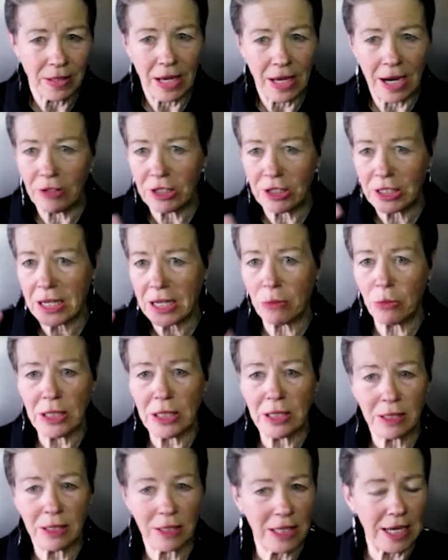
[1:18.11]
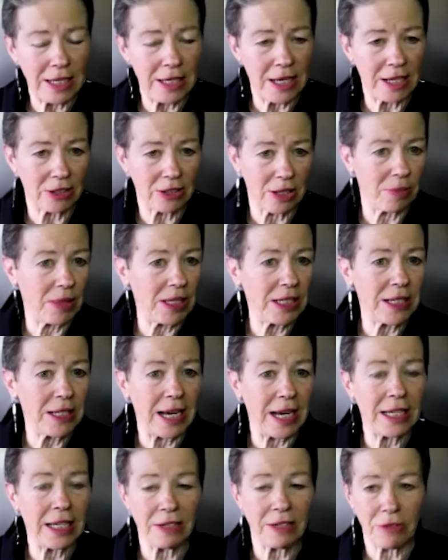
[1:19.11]
Every time we say something
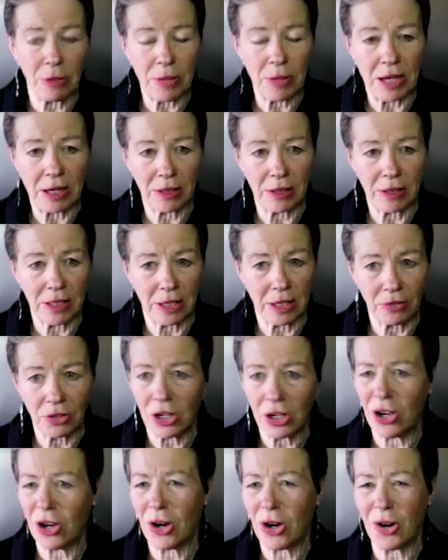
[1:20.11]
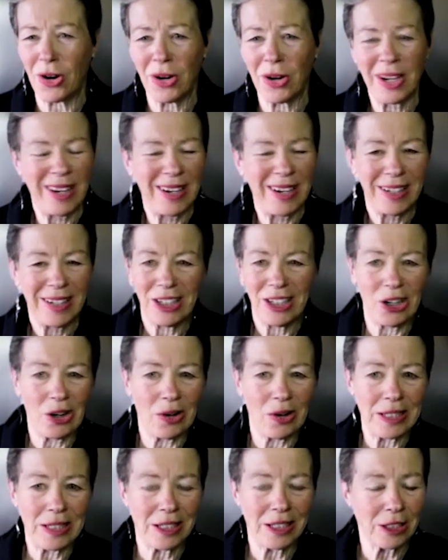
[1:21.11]
negative about ourselves, oh,
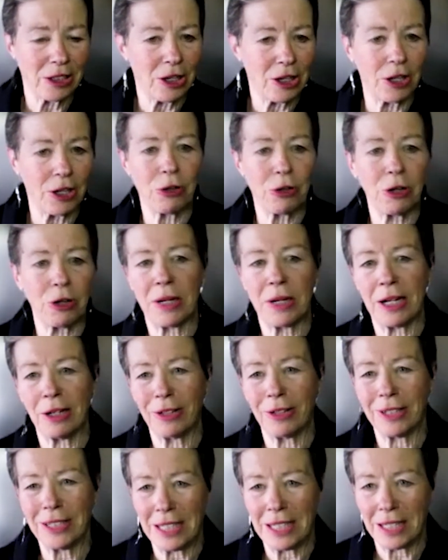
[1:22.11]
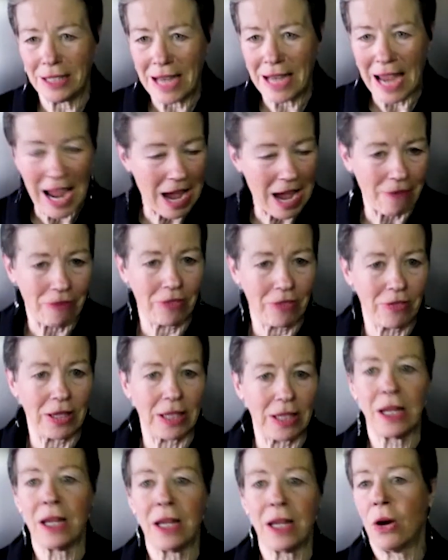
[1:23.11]
I did the laundry, but I only did half of
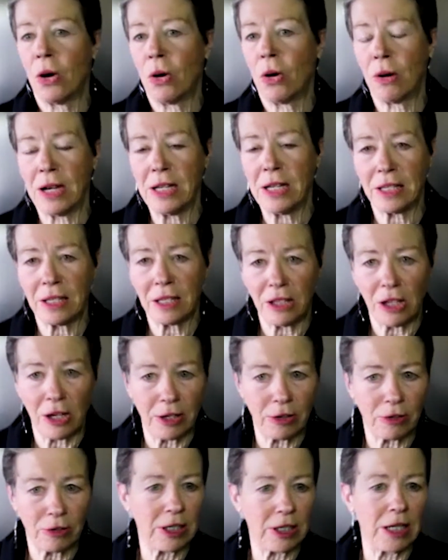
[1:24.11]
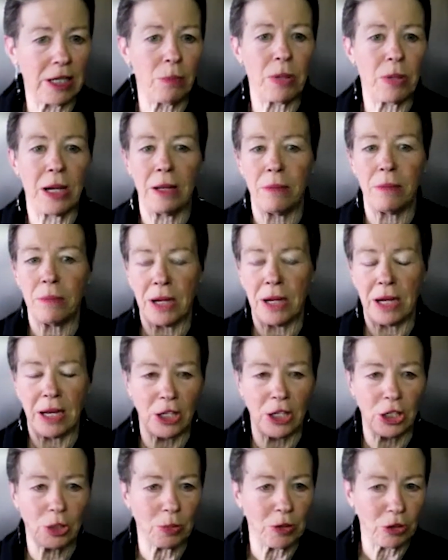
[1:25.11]
it. Or I did the laundry, but my
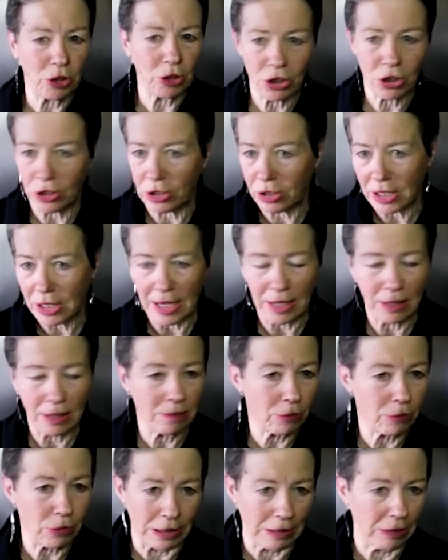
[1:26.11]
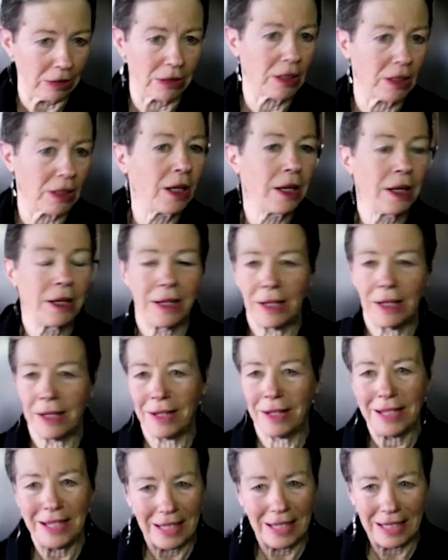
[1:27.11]
husband's shirt got wrinkled.
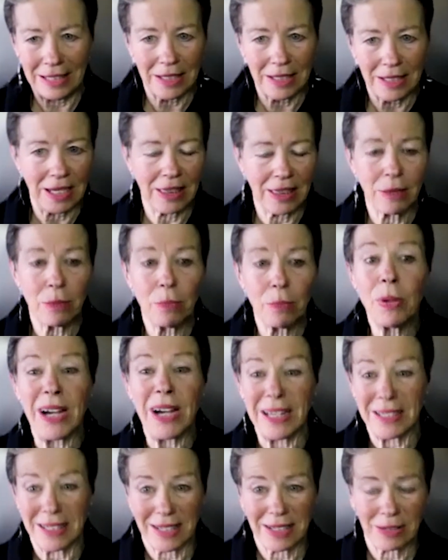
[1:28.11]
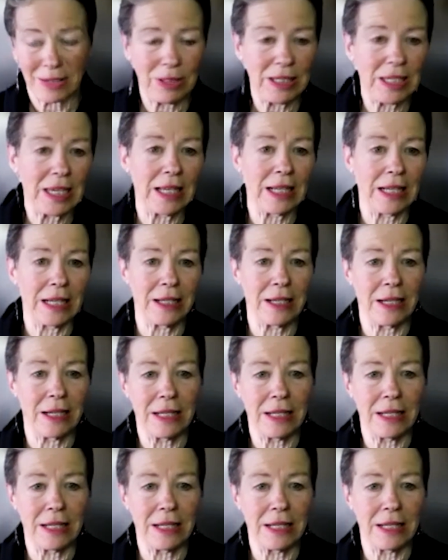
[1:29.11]
It's like the buts we get in.